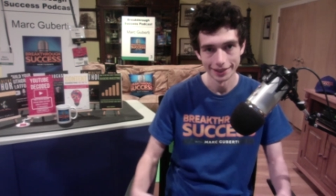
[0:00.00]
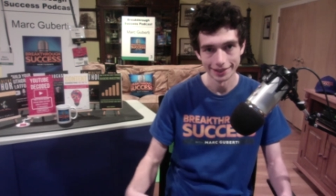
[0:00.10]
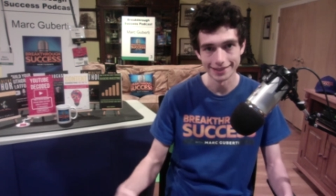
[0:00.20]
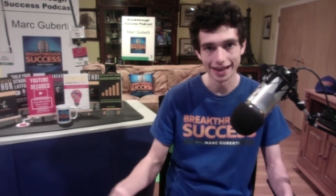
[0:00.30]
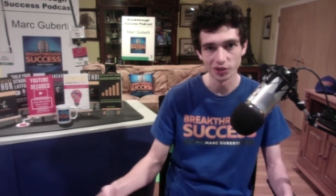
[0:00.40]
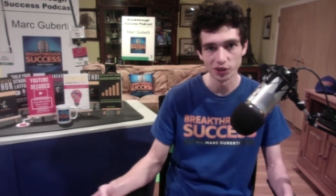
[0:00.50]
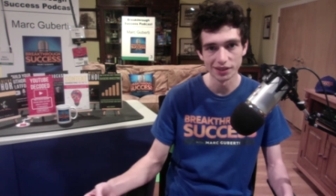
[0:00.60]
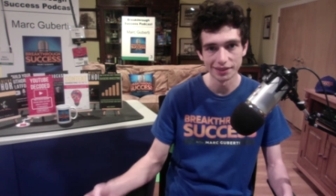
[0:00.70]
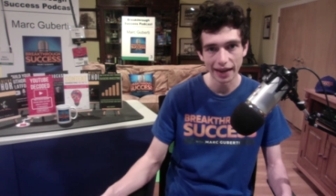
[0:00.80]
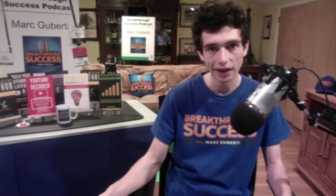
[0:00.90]
is that you
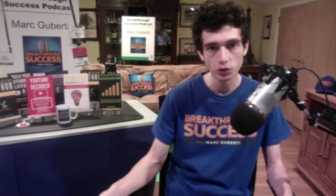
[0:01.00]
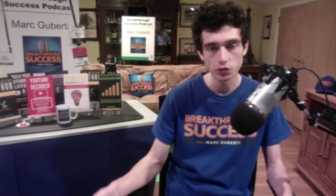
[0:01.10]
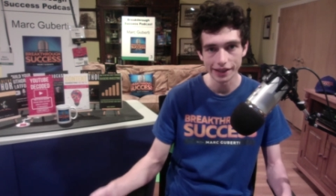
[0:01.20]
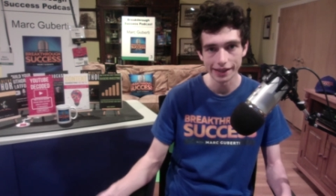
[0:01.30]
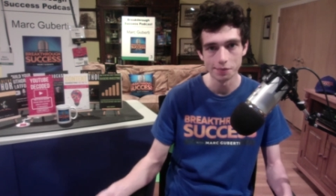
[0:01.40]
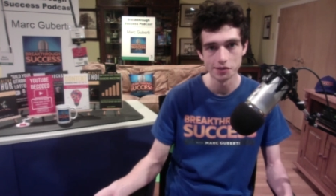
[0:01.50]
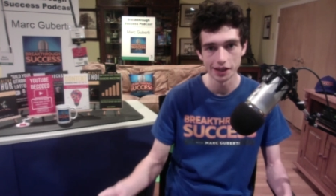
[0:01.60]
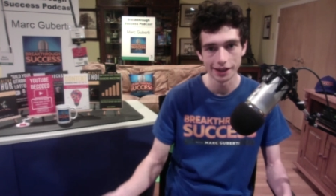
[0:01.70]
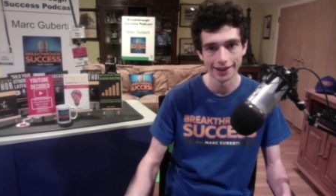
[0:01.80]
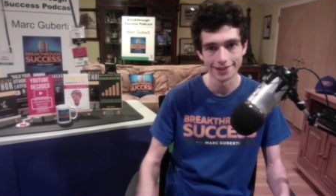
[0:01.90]
can now use
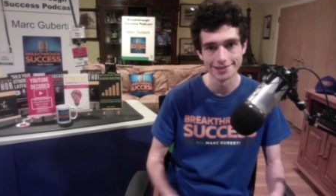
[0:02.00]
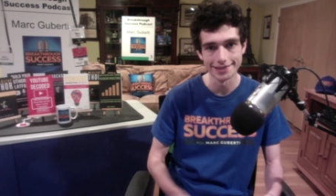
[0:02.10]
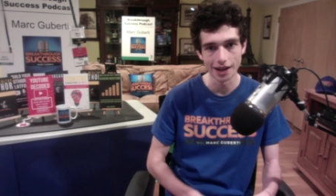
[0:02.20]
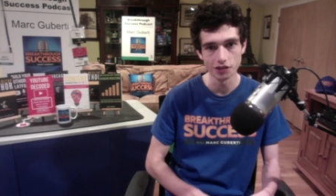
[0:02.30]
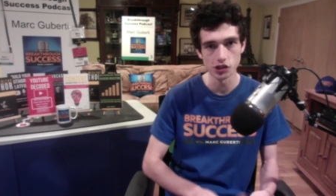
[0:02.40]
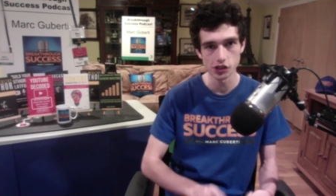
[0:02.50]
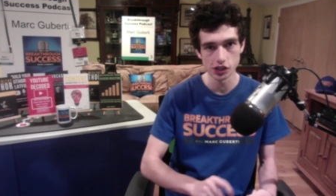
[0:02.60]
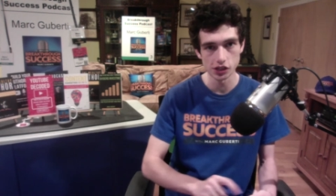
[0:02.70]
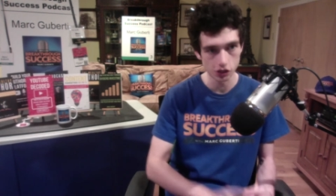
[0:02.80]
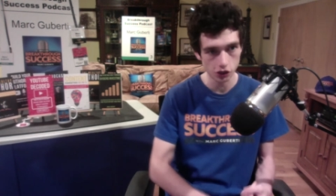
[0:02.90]
Amazon ads not just
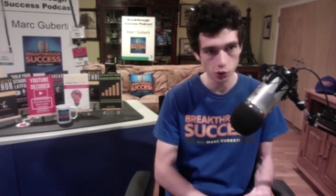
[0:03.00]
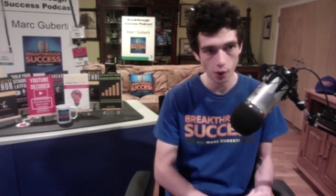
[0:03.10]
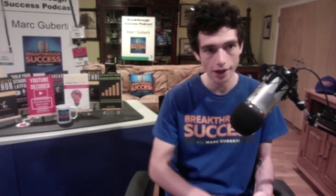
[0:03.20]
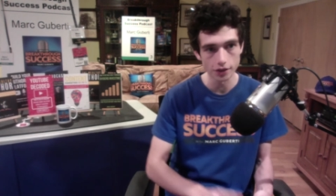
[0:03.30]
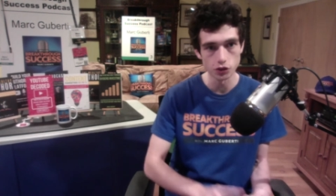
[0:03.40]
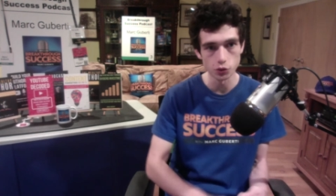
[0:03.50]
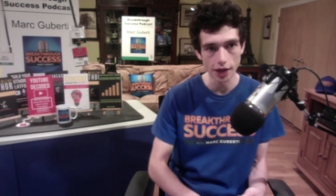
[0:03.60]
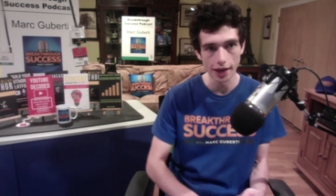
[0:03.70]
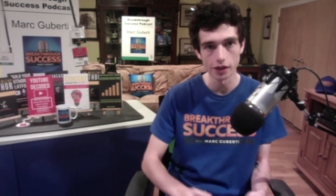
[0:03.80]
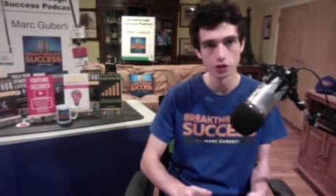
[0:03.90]
in the US,
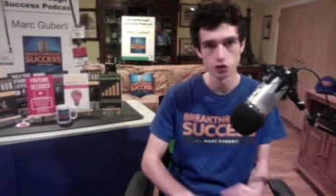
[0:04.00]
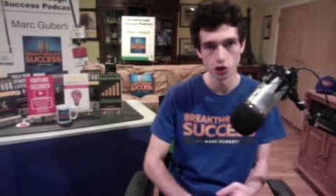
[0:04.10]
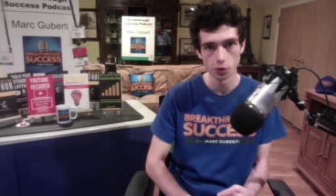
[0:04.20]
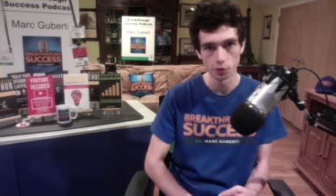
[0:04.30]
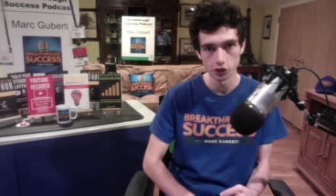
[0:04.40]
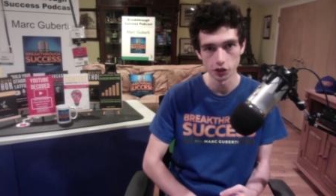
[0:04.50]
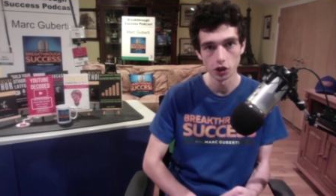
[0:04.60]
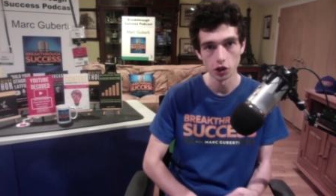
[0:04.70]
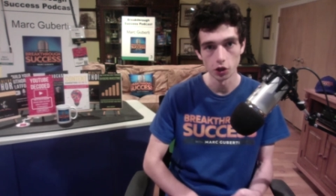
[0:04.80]
UK, and Germany,